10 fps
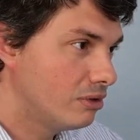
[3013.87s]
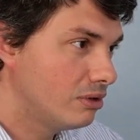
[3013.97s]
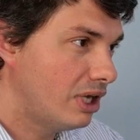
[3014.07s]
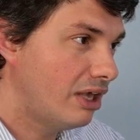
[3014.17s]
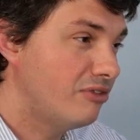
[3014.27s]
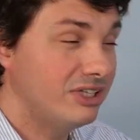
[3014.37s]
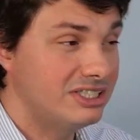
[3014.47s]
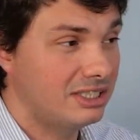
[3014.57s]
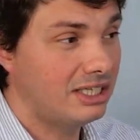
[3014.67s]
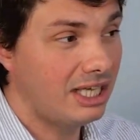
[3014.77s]
If it's
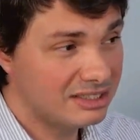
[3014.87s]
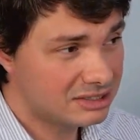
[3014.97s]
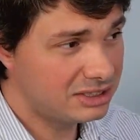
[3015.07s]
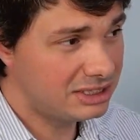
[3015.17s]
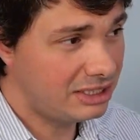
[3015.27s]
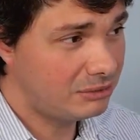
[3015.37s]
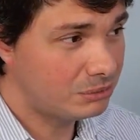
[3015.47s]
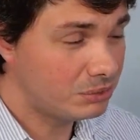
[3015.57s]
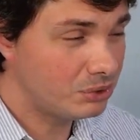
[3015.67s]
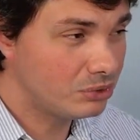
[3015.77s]
a cancer cell,
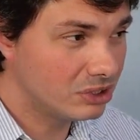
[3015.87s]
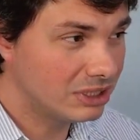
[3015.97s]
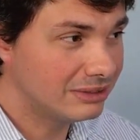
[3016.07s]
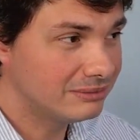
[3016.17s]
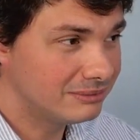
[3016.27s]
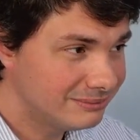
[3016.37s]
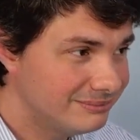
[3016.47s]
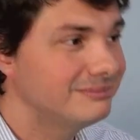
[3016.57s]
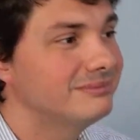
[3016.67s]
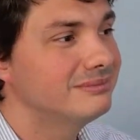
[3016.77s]
you're gonna
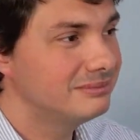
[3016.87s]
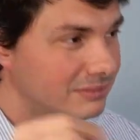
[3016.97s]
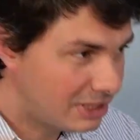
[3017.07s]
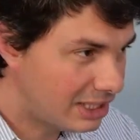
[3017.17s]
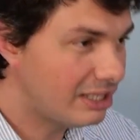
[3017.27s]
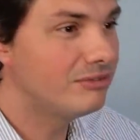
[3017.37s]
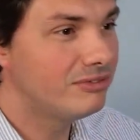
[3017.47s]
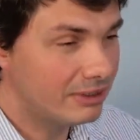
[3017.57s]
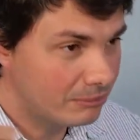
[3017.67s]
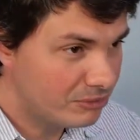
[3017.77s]
give
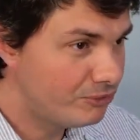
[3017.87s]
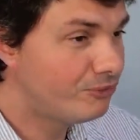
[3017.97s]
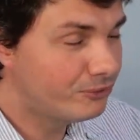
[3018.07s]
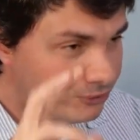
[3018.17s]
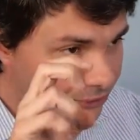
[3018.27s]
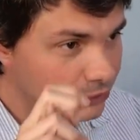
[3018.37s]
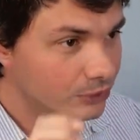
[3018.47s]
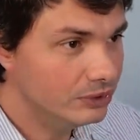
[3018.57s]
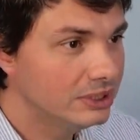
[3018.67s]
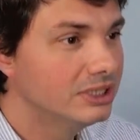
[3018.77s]
them
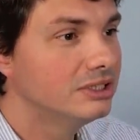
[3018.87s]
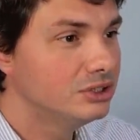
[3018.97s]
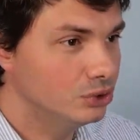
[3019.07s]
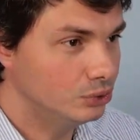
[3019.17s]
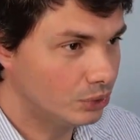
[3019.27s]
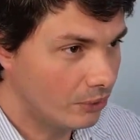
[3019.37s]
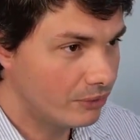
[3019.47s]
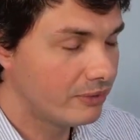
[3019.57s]
food to grow.